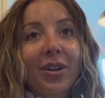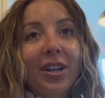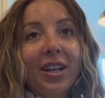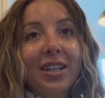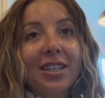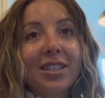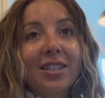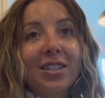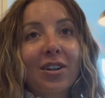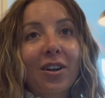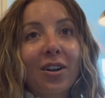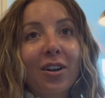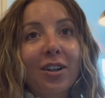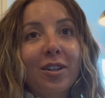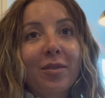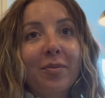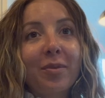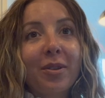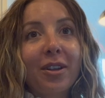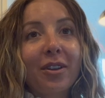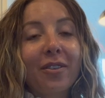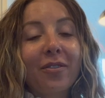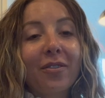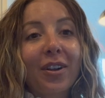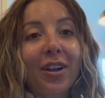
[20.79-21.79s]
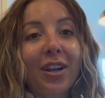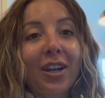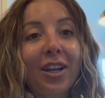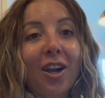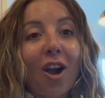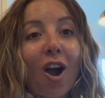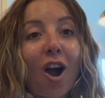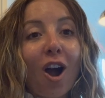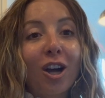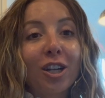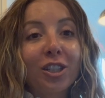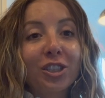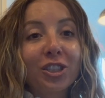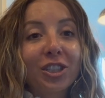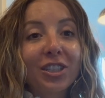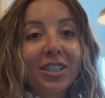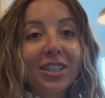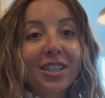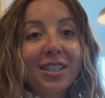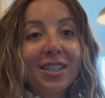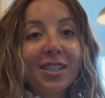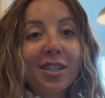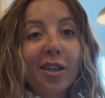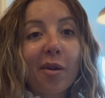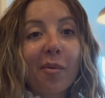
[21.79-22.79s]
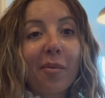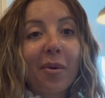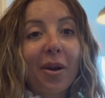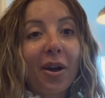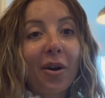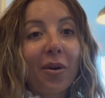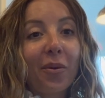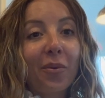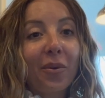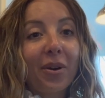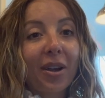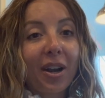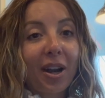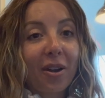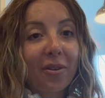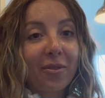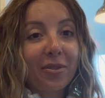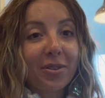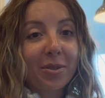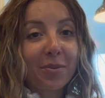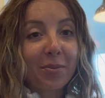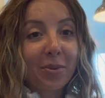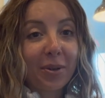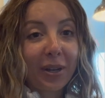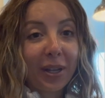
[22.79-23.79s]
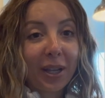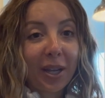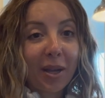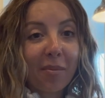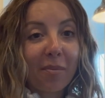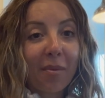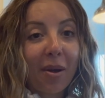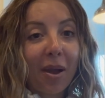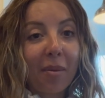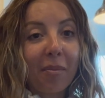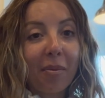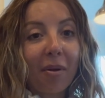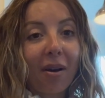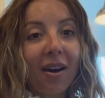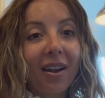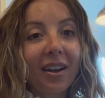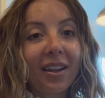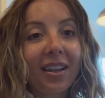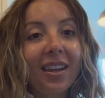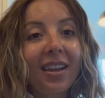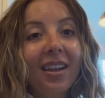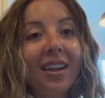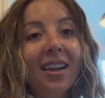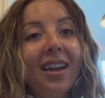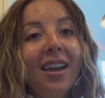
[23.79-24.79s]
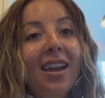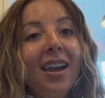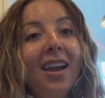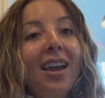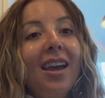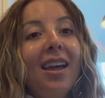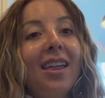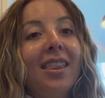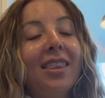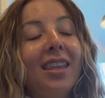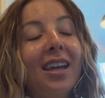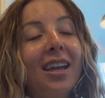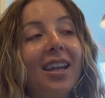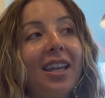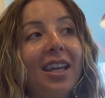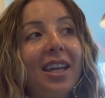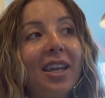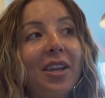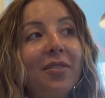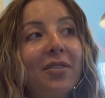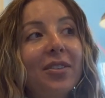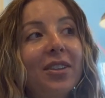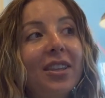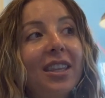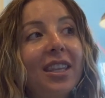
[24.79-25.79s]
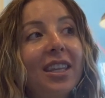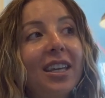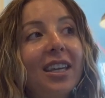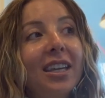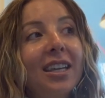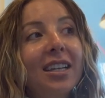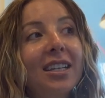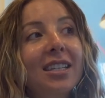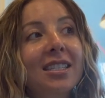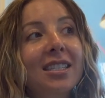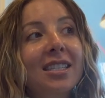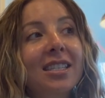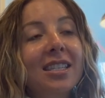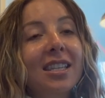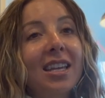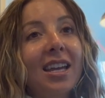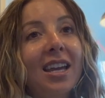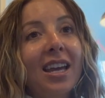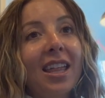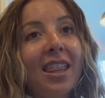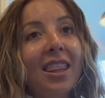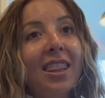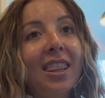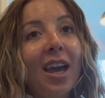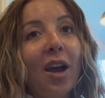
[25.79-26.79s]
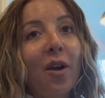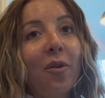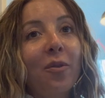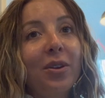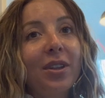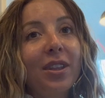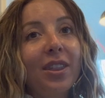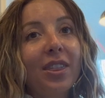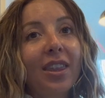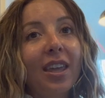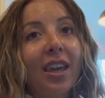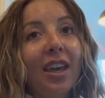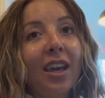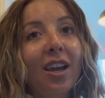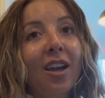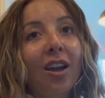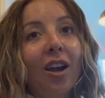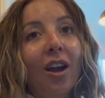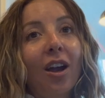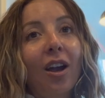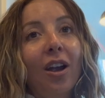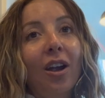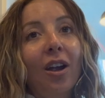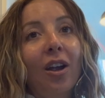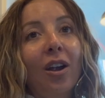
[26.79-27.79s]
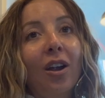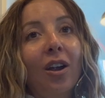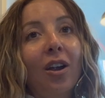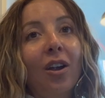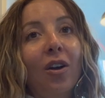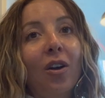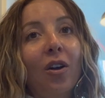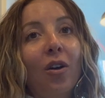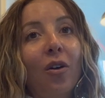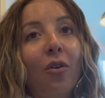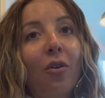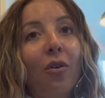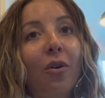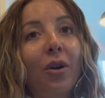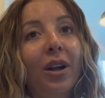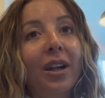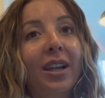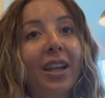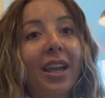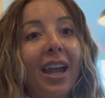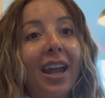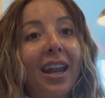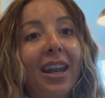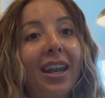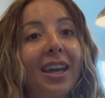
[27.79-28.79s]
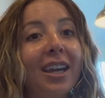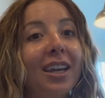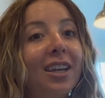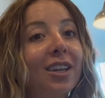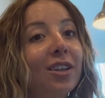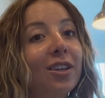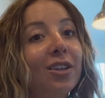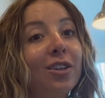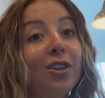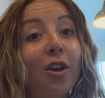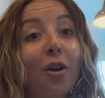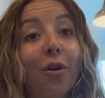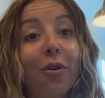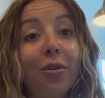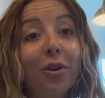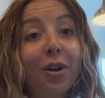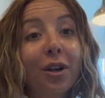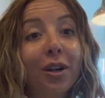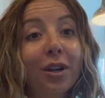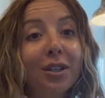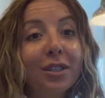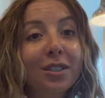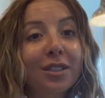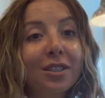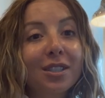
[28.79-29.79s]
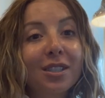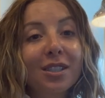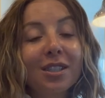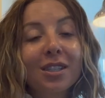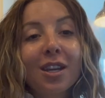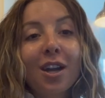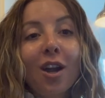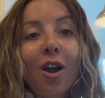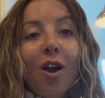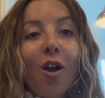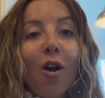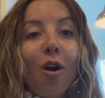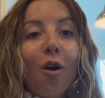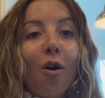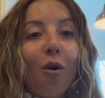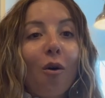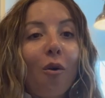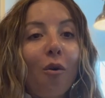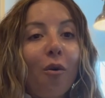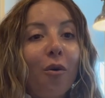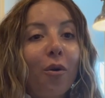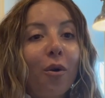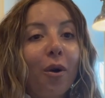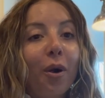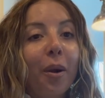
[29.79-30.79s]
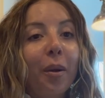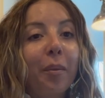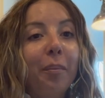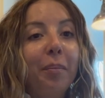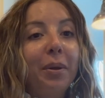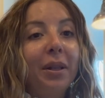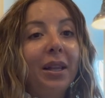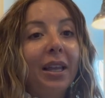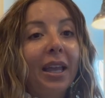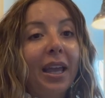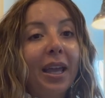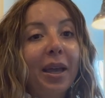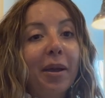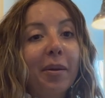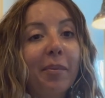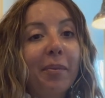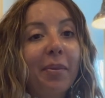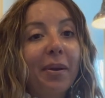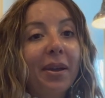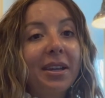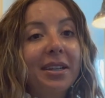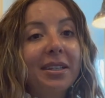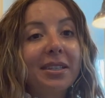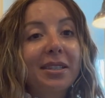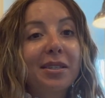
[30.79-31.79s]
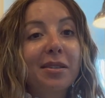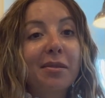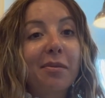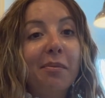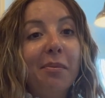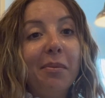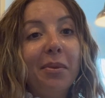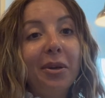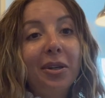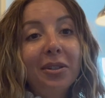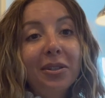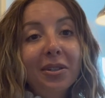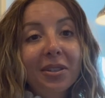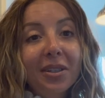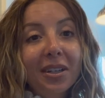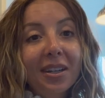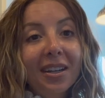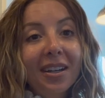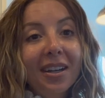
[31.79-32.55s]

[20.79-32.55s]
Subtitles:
I started being very conscious about what I was putting in my body, that even things that we think are organic yogurts or plant-based milk,